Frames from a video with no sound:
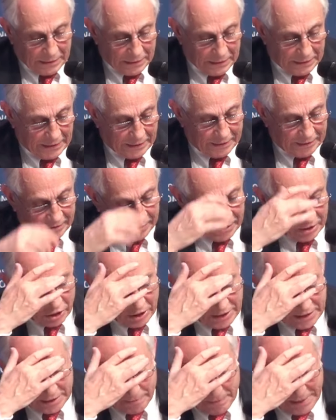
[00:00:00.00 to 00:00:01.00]
Ladies and
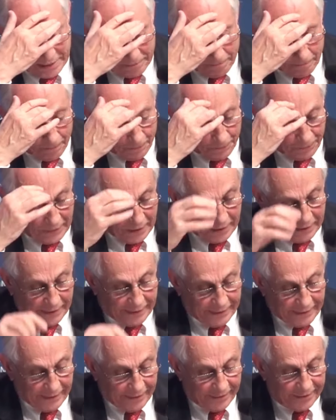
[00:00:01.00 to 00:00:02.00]
gentlemen,
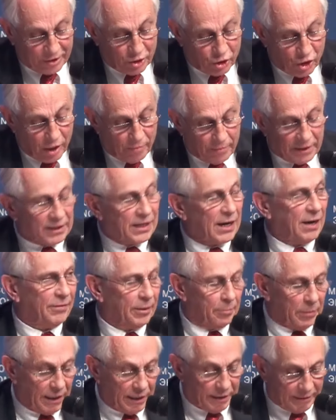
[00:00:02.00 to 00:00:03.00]
the German
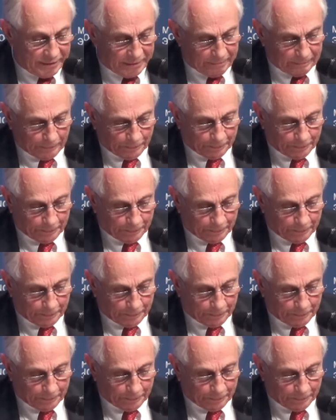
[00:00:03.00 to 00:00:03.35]
government